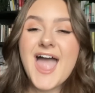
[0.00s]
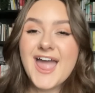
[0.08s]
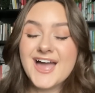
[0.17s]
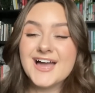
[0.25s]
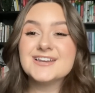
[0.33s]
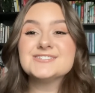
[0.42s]

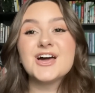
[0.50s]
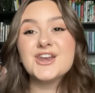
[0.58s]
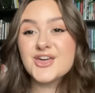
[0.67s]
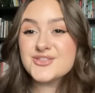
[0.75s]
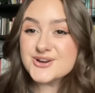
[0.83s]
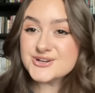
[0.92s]
And
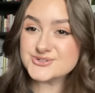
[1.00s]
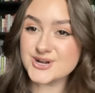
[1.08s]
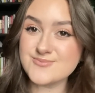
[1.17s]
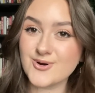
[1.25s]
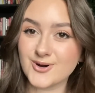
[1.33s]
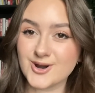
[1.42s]
another
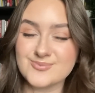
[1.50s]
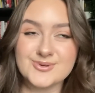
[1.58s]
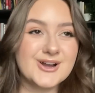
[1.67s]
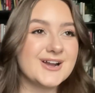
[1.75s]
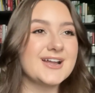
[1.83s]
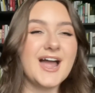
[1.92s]
extreme horror
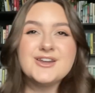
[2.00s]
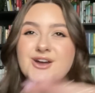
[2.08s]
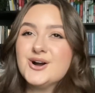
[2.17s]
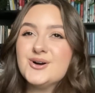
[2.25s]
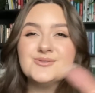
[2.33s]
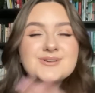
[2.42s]
book. I
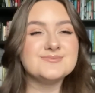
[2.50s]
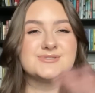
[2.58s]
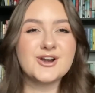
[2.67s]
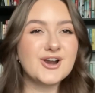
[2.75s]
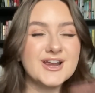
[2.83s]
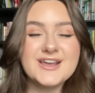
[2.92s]
know, I'm
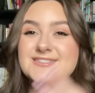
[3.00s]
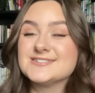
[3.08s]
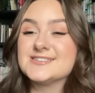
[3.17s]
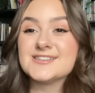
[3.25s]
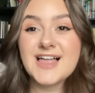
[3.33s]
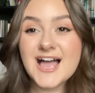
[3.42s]
sorry, this
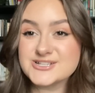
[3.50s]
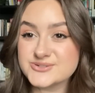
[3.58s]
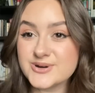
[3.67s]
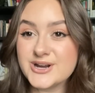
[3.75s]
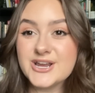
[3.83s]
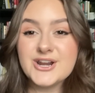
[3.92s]
is the last
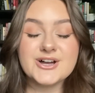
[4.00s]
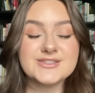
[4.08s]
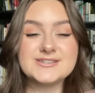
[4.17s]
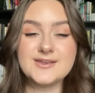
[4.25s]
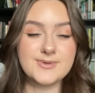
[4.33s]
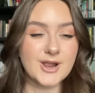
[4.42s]
one on
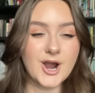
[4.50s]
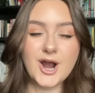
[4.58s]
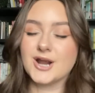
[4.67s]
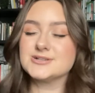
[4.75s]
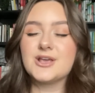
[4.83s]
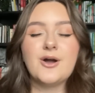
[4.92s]
the
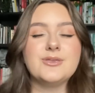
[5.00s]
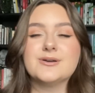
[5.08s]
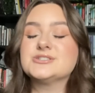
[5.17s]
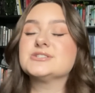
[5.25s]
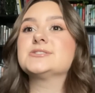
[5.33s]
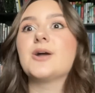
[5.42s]
TBR, so you
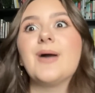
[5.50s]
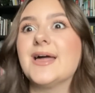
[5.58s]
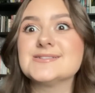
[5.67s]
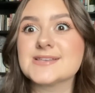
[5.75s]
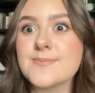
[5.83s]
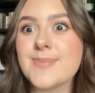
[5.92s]
can just go ahead
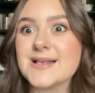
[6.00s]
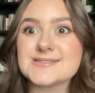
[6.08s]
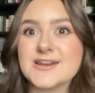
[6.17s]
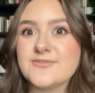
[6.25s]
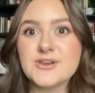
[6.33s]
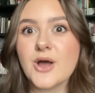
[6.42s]
and skip past
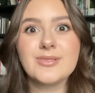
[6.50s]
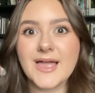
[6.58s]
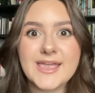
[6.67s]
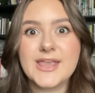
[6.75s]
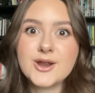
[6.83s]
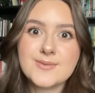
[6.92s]
it if you don't
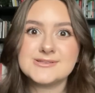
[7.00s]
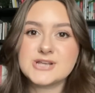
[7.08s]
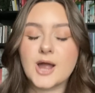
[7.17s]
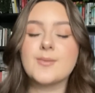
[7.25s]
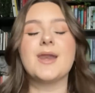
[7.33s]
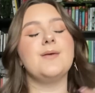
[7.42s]
like hearing me
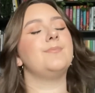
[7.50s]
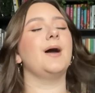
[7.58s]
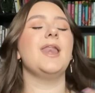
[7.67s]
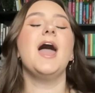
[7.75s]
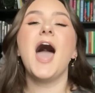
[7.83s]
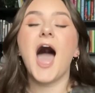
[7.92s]
talk about it,
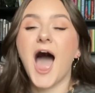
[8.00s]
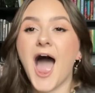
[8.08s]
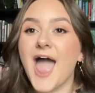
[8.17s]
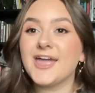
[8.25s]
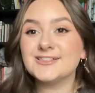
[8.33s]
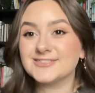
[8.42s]
but
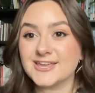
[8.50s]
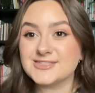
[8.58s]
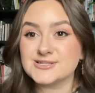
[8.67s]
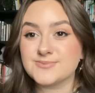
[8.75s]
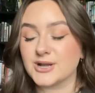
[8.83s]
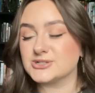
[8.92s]
I like
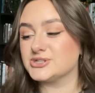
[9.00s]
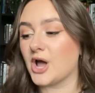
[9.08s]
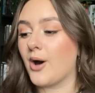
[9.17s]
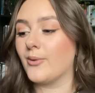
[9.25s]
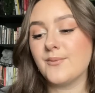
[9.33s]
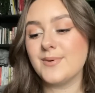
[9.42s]
these books.
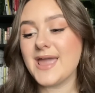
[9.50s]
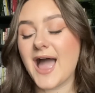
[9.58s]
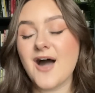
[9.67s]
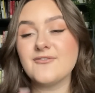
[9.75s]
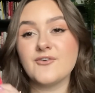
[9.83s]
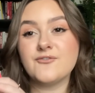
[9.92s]
So we
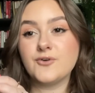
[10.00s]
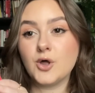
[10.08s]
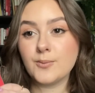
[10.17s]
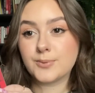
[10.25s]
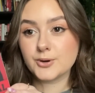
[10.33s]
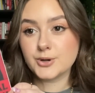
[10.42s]
have
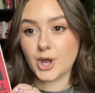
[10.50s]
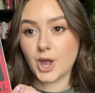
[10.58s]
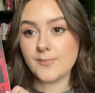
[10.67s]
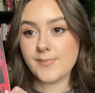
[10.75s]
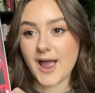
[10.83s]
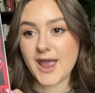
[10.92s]
Full
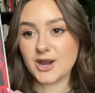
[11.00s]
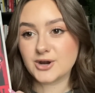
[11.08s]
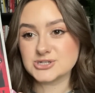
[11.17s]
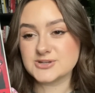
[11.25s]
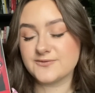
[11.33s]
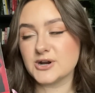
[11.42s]
Brutal by
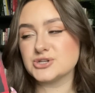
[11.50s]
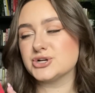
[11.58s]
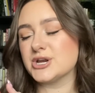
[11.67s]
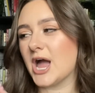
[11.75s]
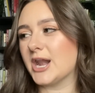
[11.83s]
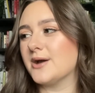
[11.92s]
Christopher
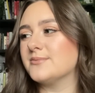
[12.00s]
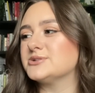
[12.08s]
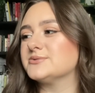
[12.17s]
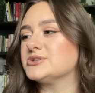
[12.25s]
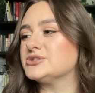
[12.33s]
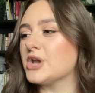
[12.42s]
Triana, which
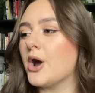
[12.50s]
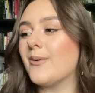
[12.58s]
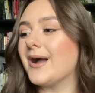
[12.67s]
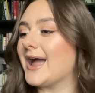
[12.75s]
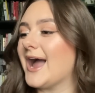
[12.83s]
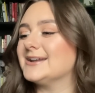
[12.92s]
was so
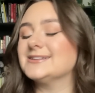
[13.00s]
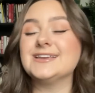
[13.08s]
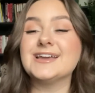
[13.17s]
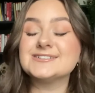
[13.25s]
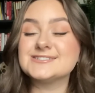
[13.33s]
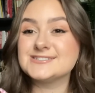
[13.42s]

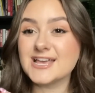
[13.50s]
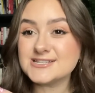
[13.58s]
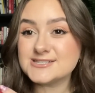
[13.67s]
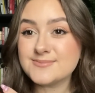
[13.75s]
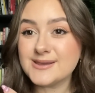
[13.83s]
kindly sent to